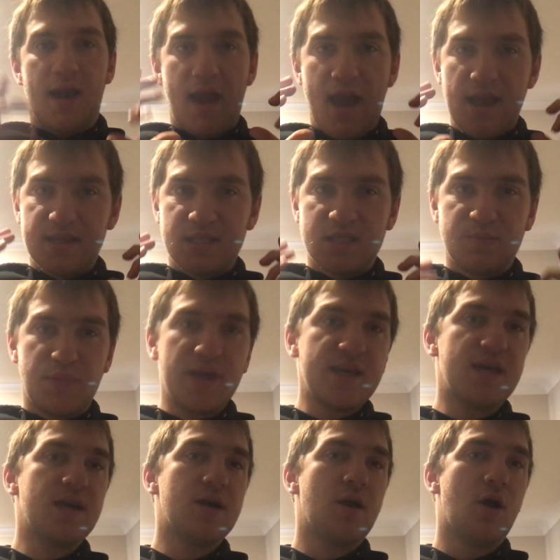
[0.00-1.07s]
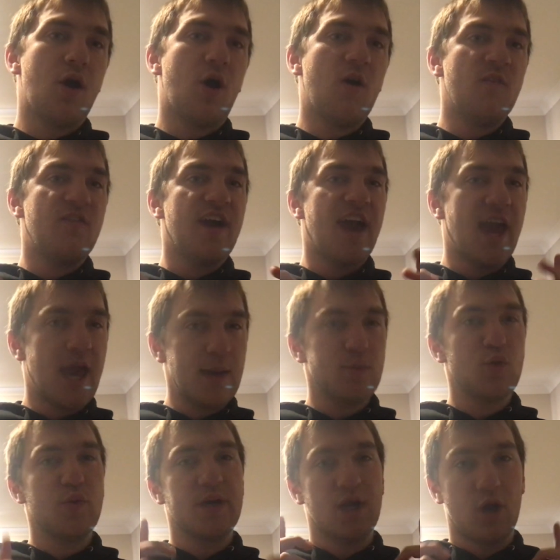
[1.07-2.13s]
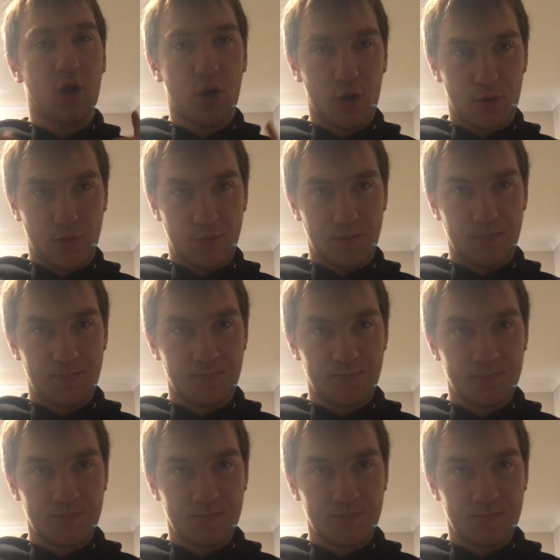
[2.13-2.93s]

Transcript: And speaking of hammering home,